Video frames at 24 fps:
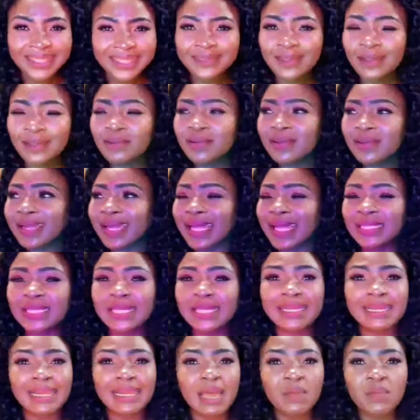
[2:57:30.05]
Don't look at
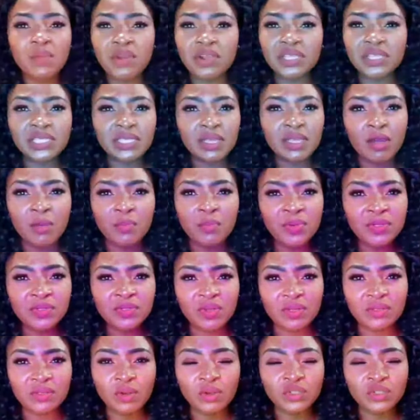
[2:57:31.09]
glamorous couples
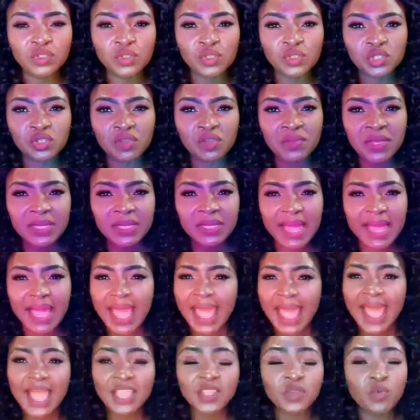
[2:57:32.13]
on social media
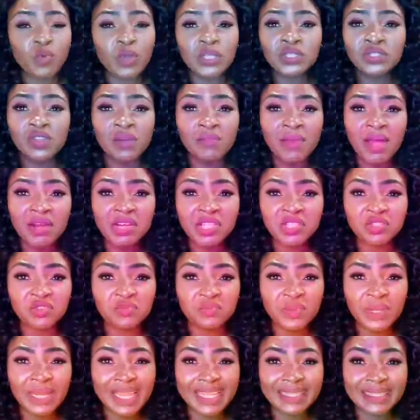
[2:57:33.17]
and you want your marriage to
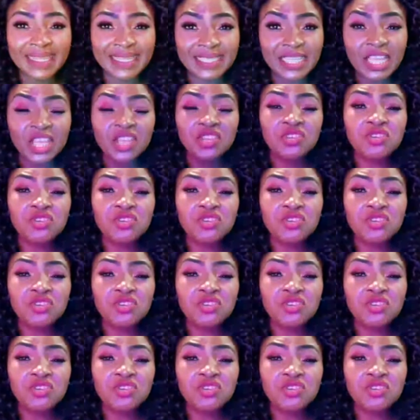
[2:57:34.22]
be like that.